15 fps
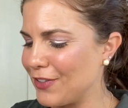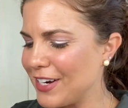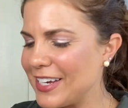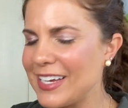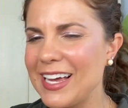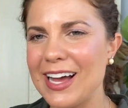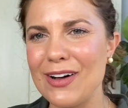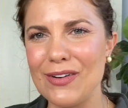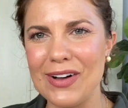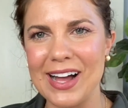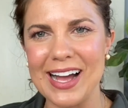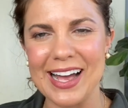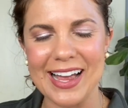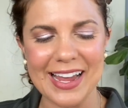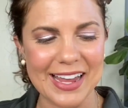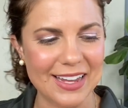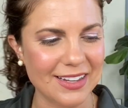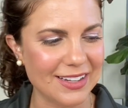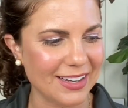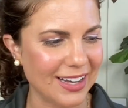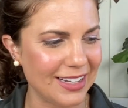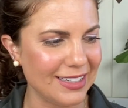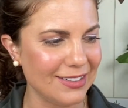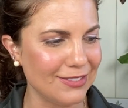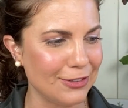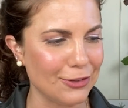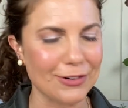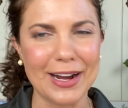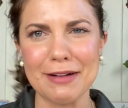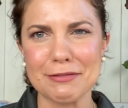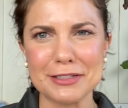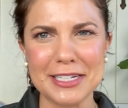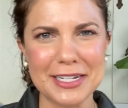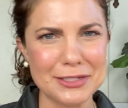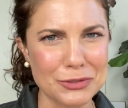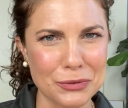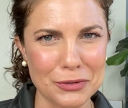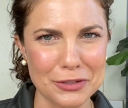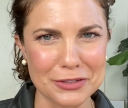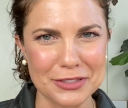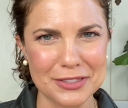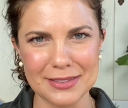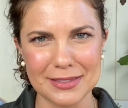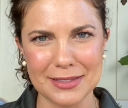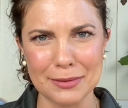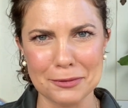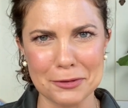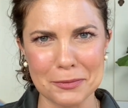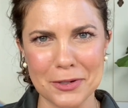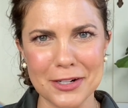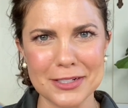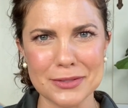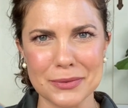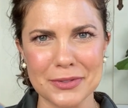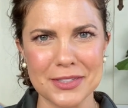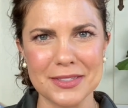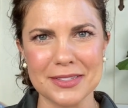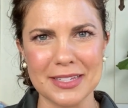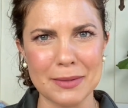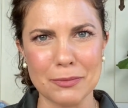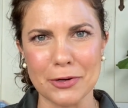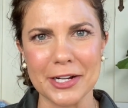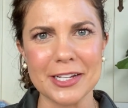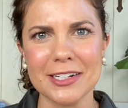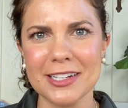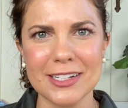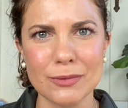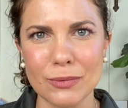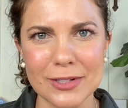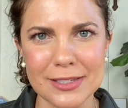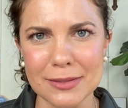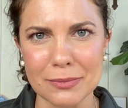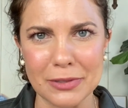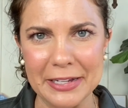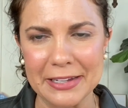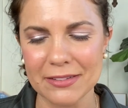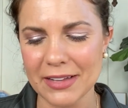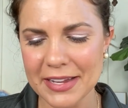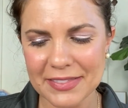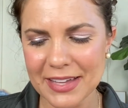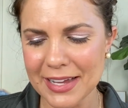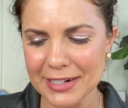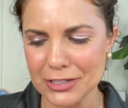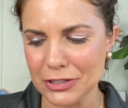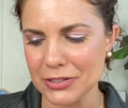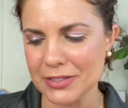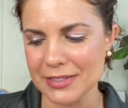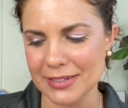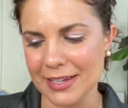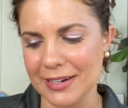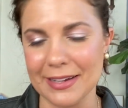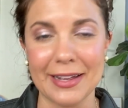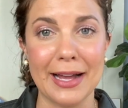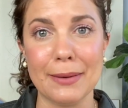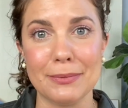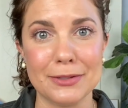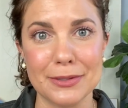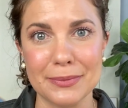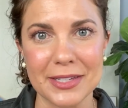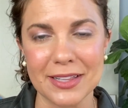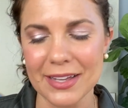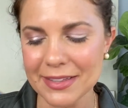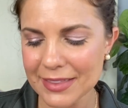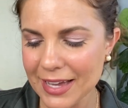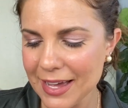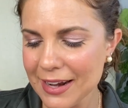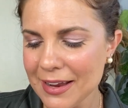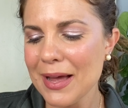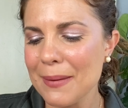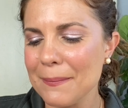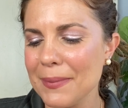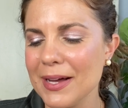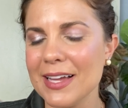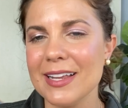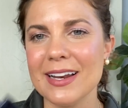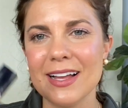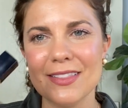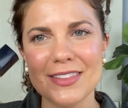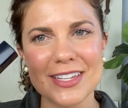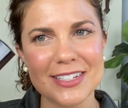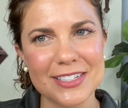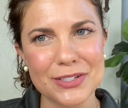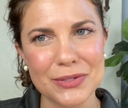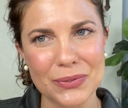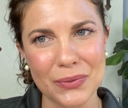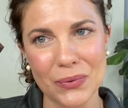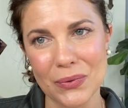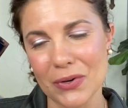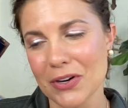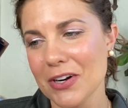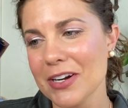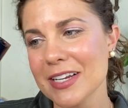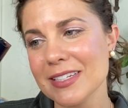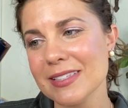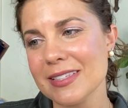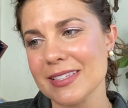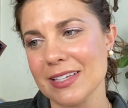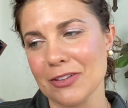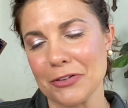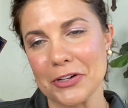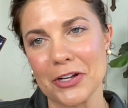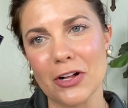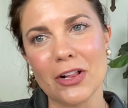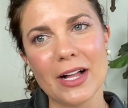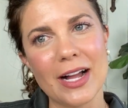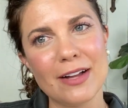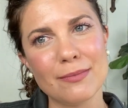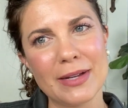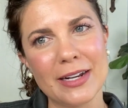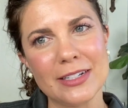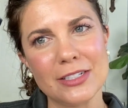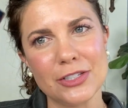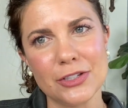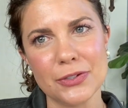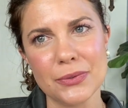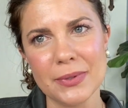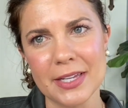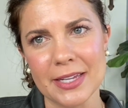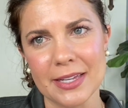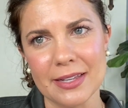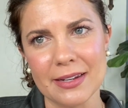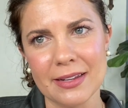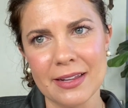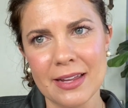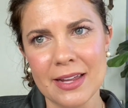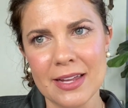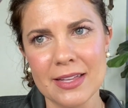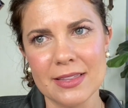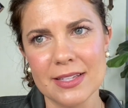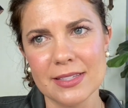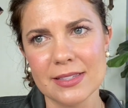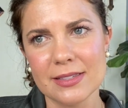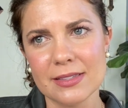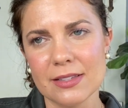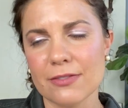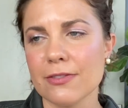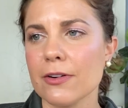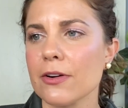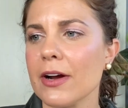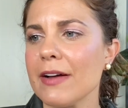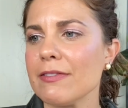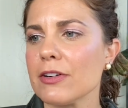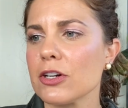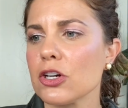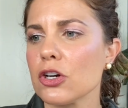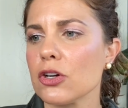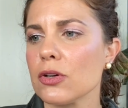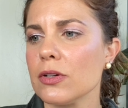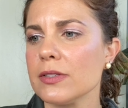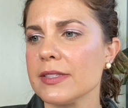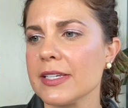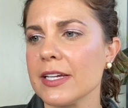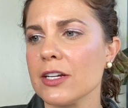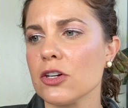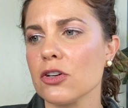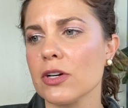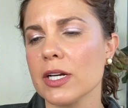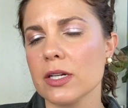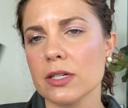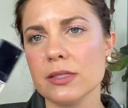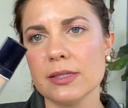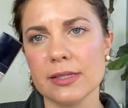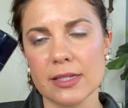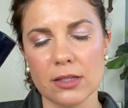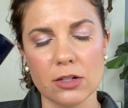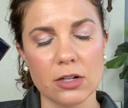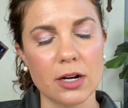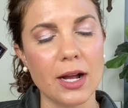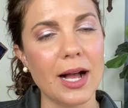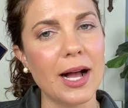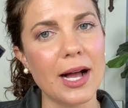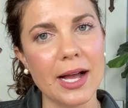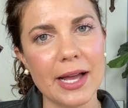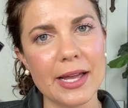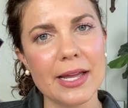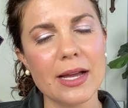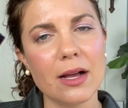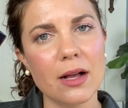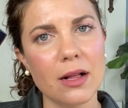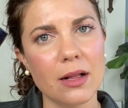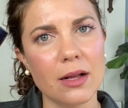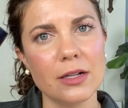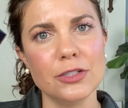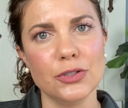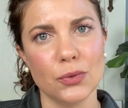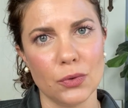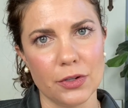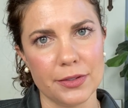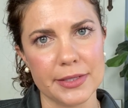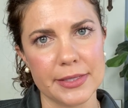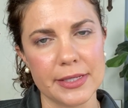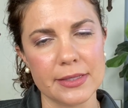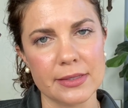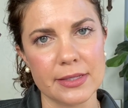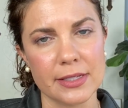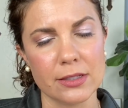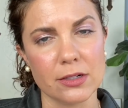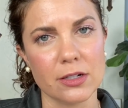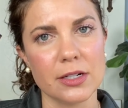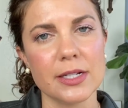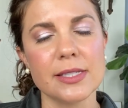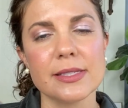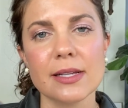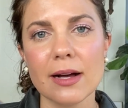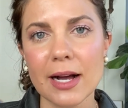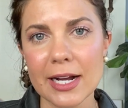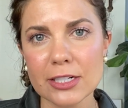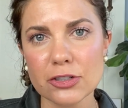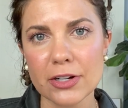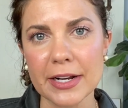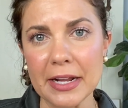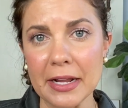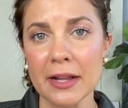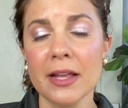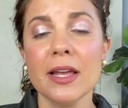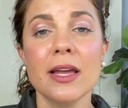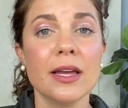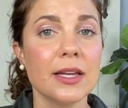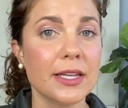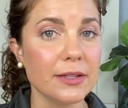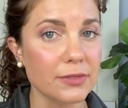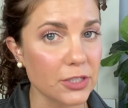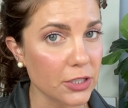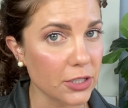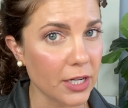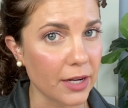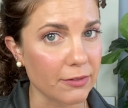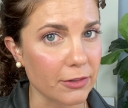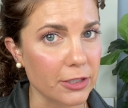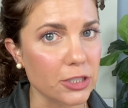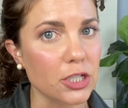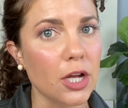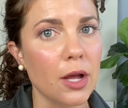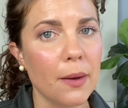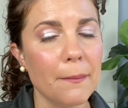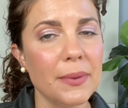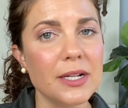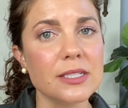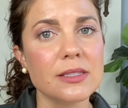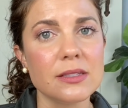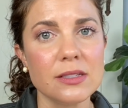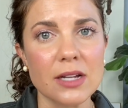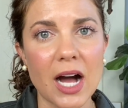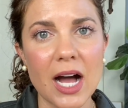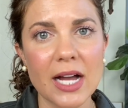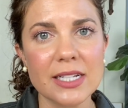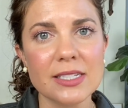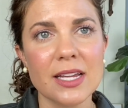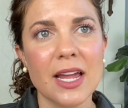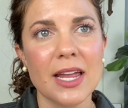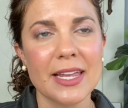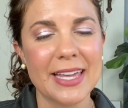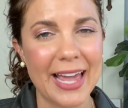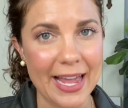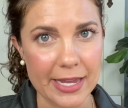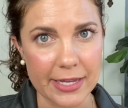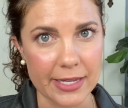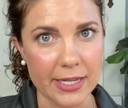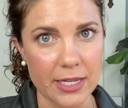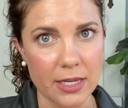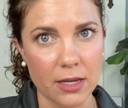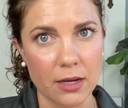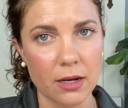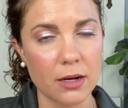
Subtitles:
funny how I kind of gravitate towards similar products within the same brand. It wasn't planned like that. It just kind of happened to be like that. But the Dior Concealer, y'all, I have mine in 2 in. This is the Forever Skin Correct Concealer. I adore this concealer. It's hydrating, gives good coverage, but it's not cakey.